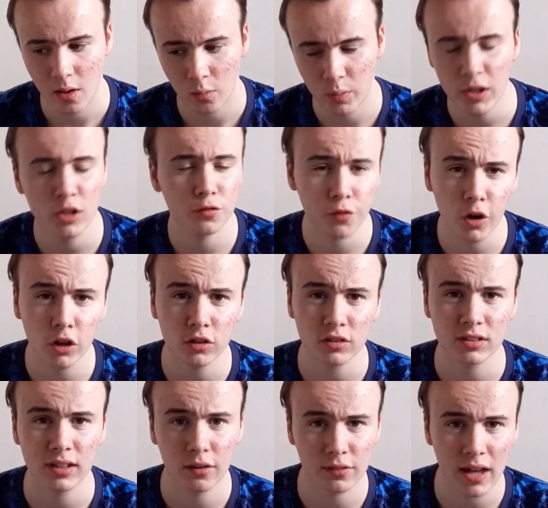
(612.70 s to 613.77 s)
We could find
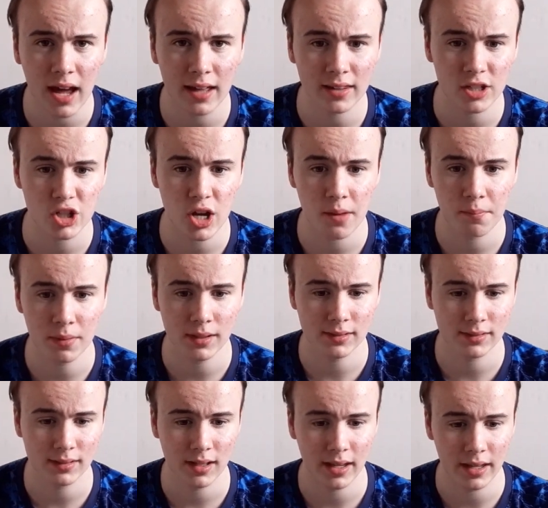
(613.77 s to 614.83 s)
ourselves out of the
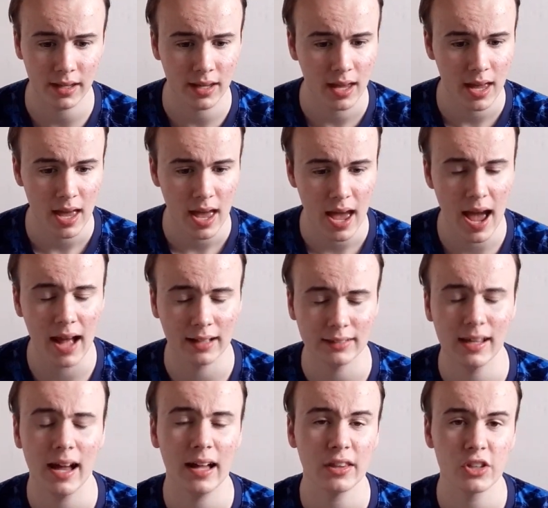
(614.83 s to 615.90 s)
Champions League and
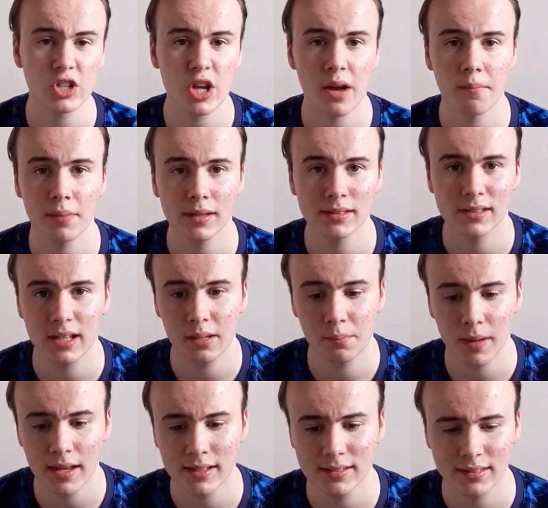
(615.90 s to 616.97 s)
out of the Champions League
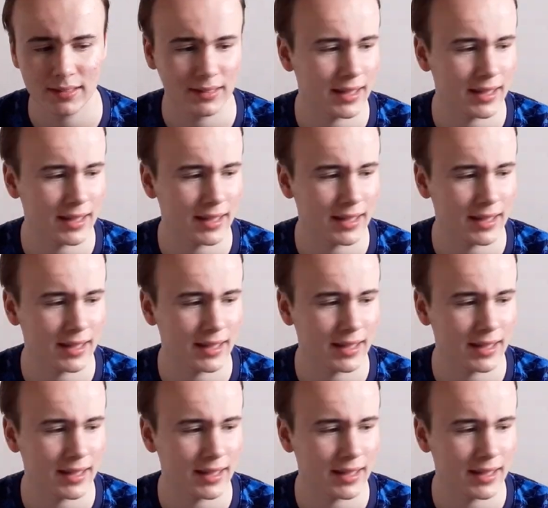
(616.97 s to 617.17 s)
places.